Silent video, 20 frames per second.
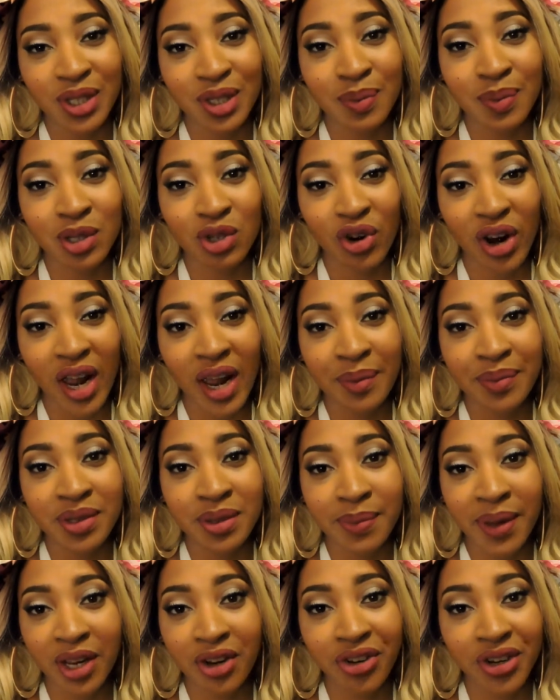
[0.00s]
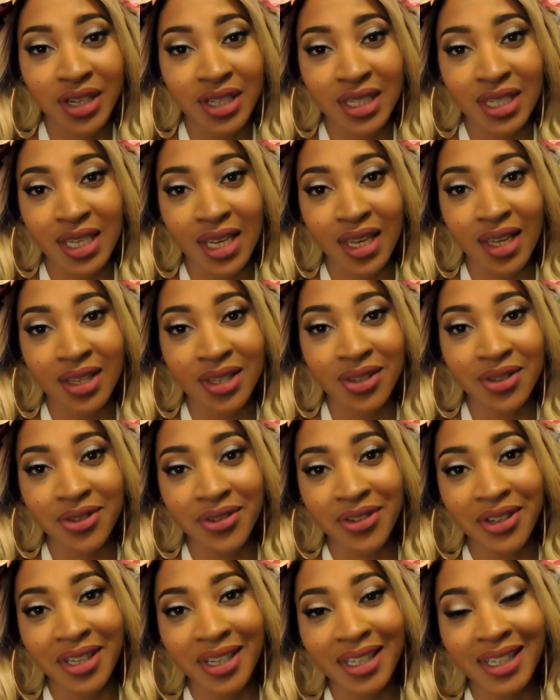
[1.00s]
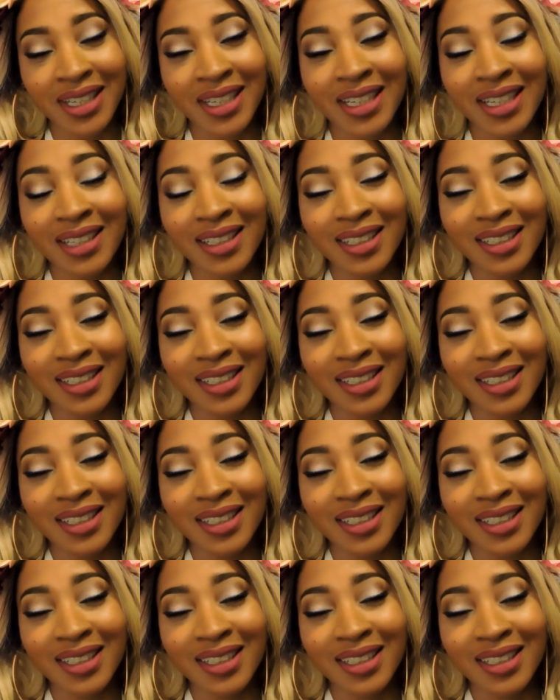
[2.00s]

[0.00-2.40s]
subscribed to my crazy ass already.